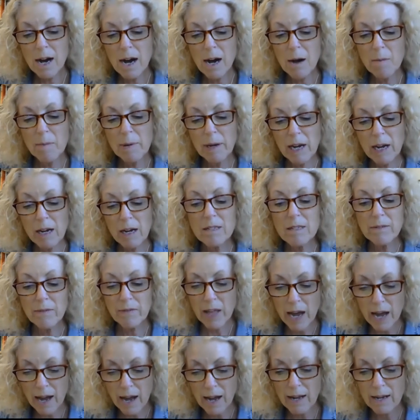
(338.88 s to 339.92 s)
Because of
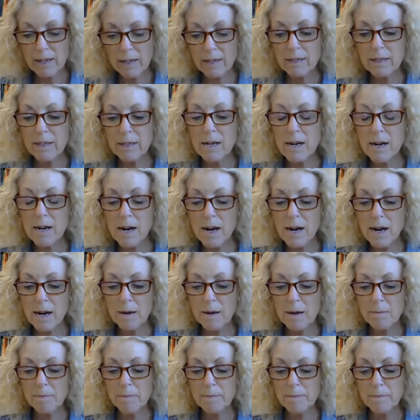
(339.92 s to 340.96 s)
that,
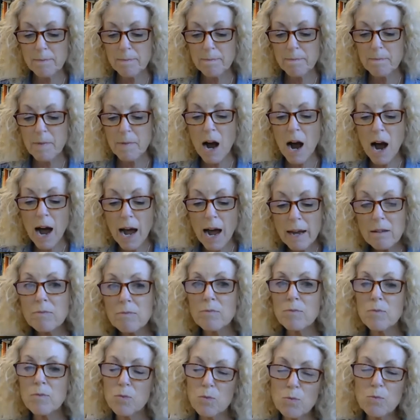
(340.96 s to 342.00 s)
I
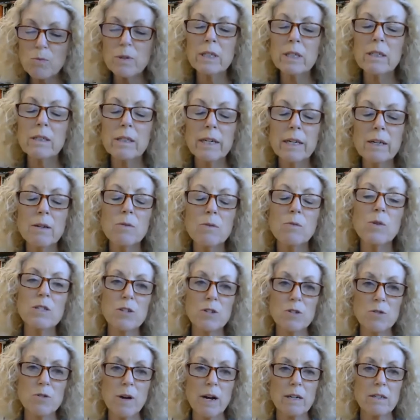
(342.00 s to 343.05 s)
really was
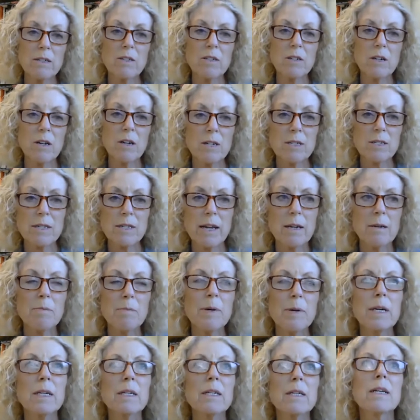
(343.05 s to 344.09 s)
attracted to Gonzaga,
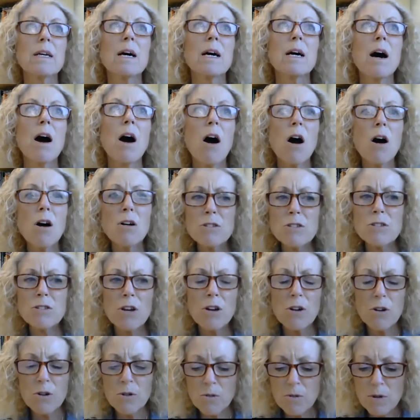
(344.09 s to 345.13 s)
but
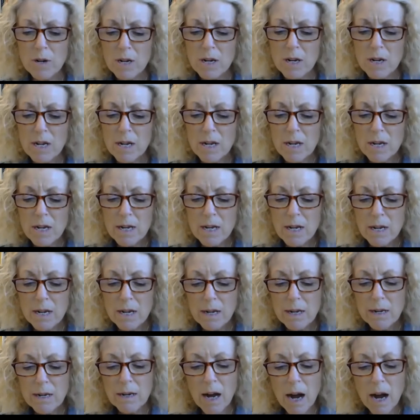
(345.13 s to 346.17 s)
also
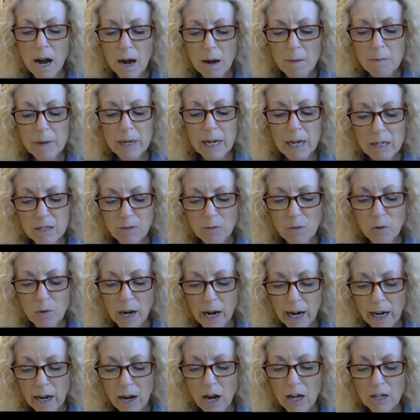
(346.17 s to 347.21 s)
because of what
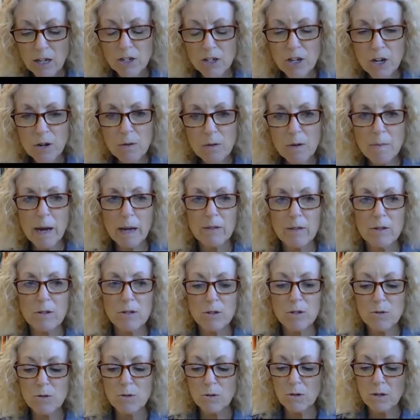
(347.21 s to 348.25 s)
I got to know about the
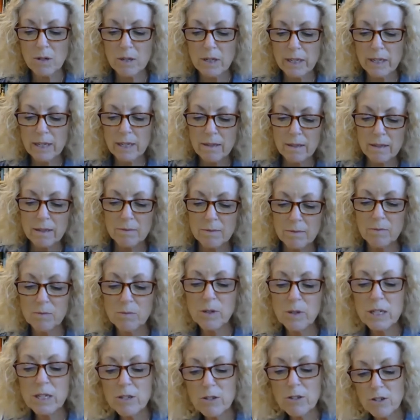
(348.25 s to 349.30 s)
school in the
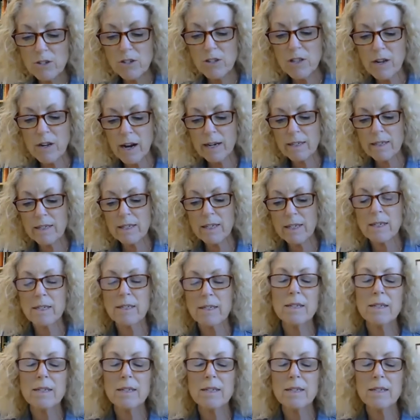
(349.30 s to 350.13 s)
research that I did.